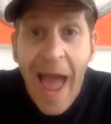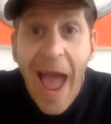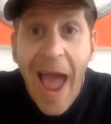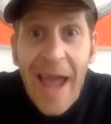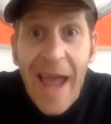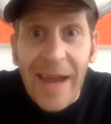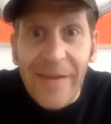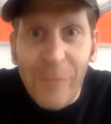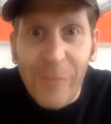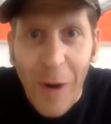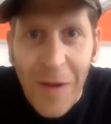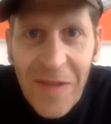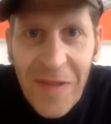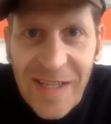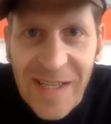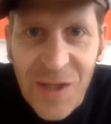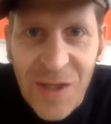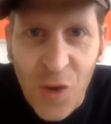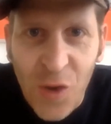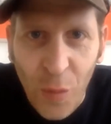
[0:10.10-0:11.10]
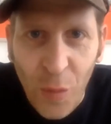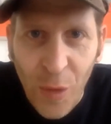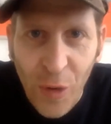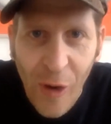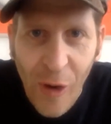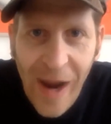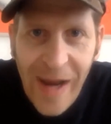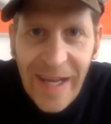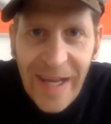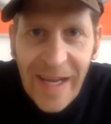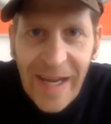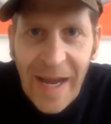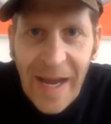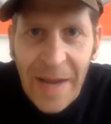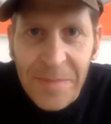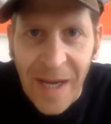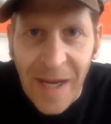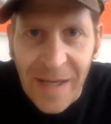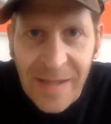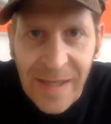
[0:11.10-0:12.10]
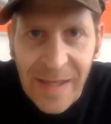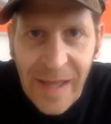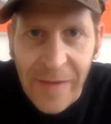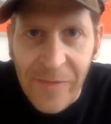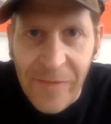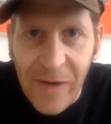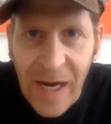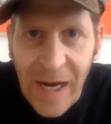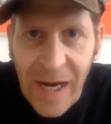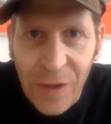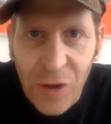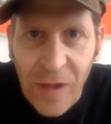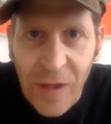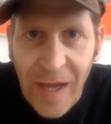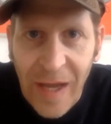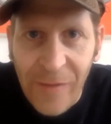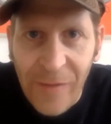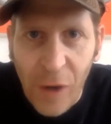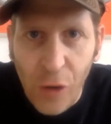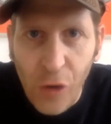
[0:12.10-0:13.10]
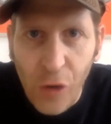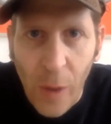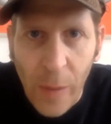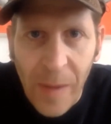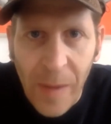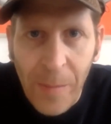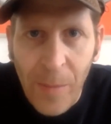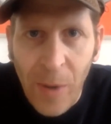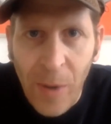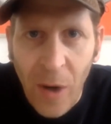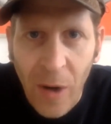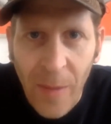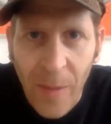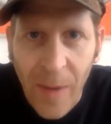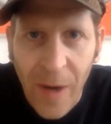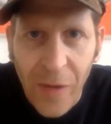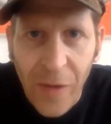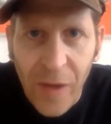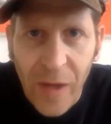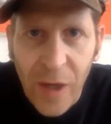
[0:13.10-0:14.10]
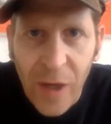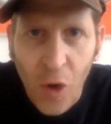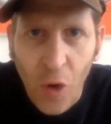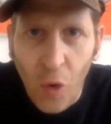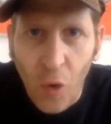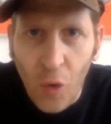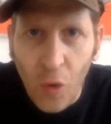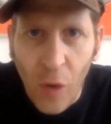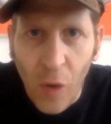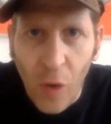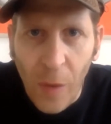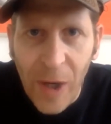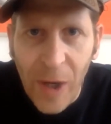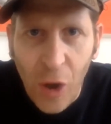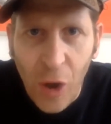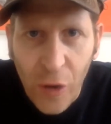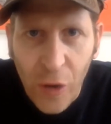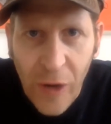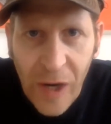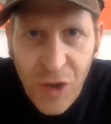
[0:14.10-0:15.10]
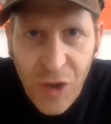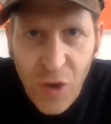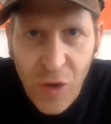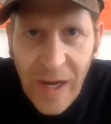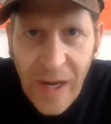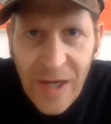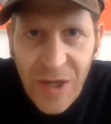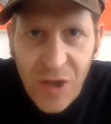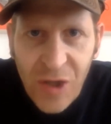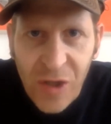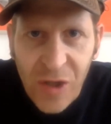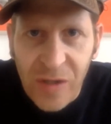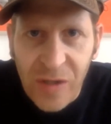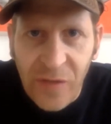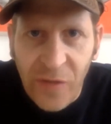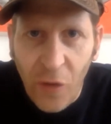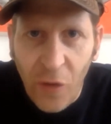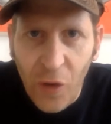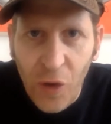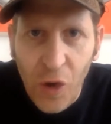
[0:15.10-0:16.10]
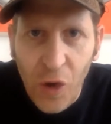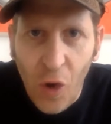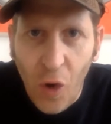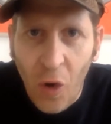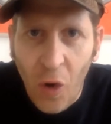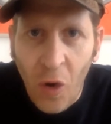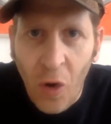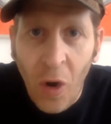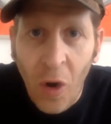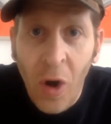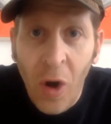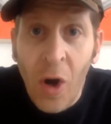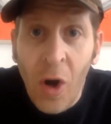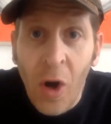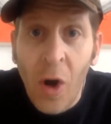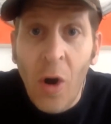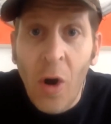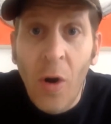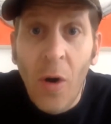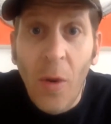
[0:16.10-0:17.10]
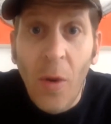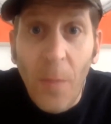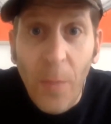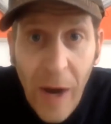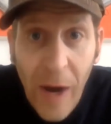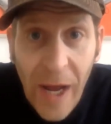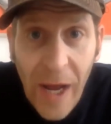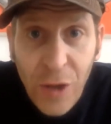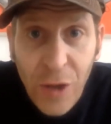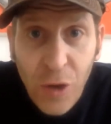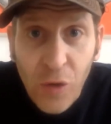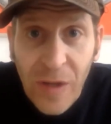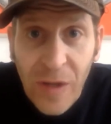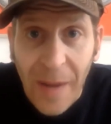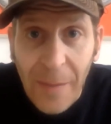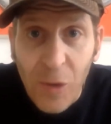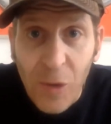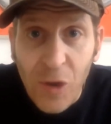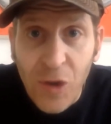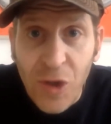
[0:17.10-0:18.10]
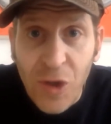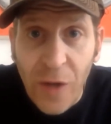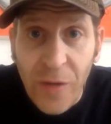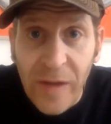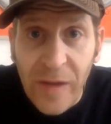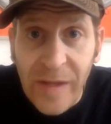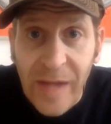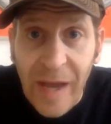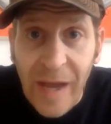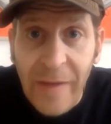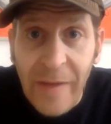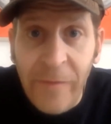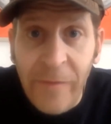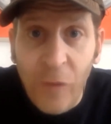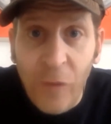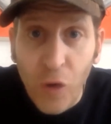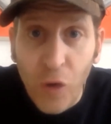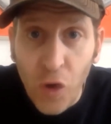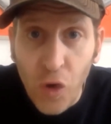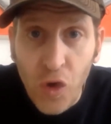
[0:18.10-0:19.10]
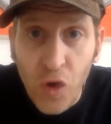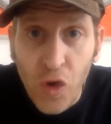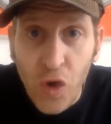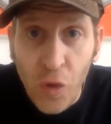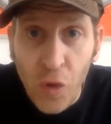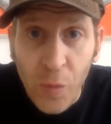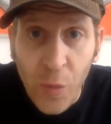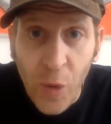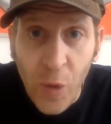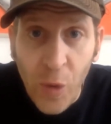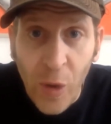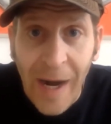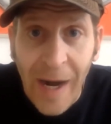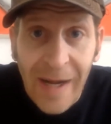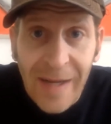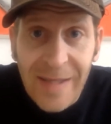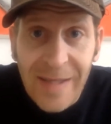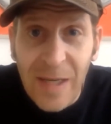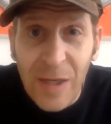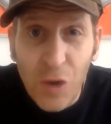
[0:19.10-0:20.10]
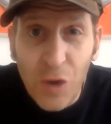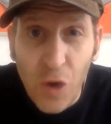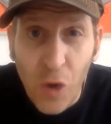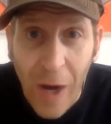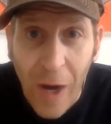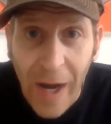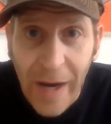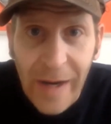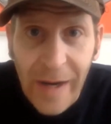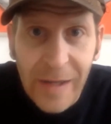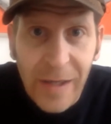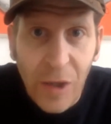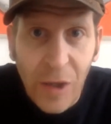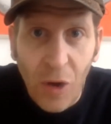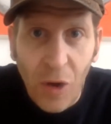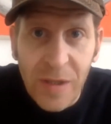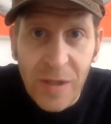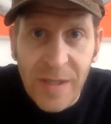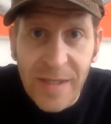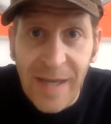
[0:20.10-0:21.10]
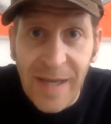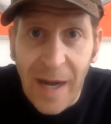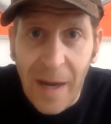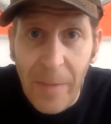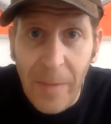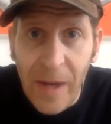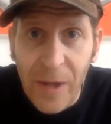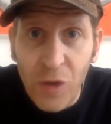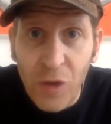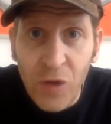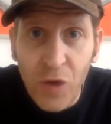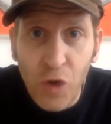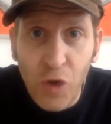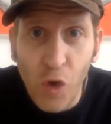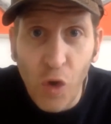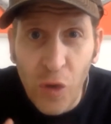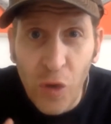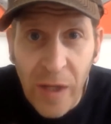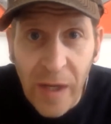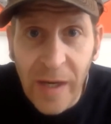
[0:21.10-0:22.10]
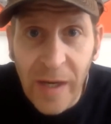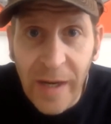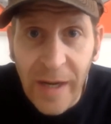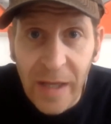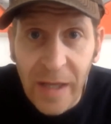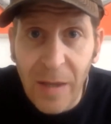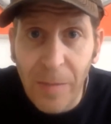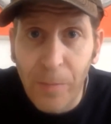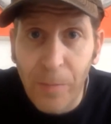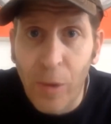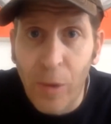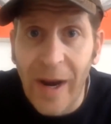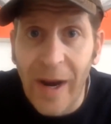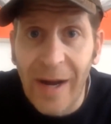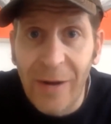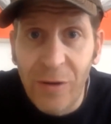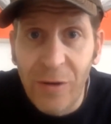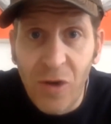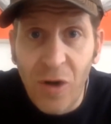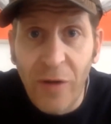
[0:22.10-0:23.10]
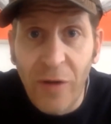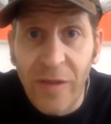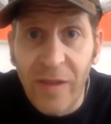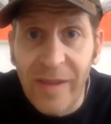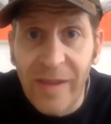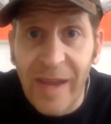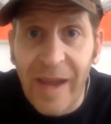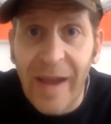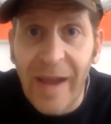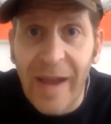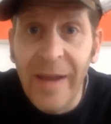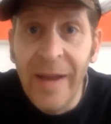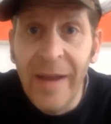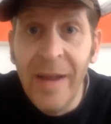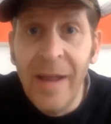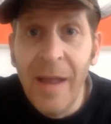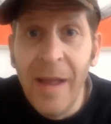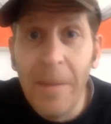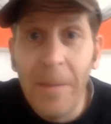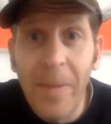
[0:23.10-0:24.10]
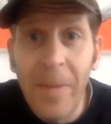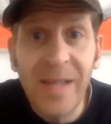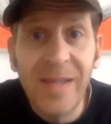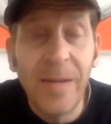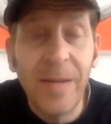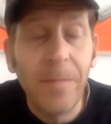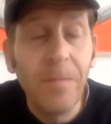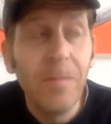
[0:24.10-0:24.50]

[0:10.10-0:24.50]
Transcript: Hey everyone, this is Saul Maraney in Cape Town, South Africa, and today I've got Robin Palmer on the call. Robin, congratulations for your brand new WSO the day for YouTube. You guys tried it last time and you didn't get the product of the day, but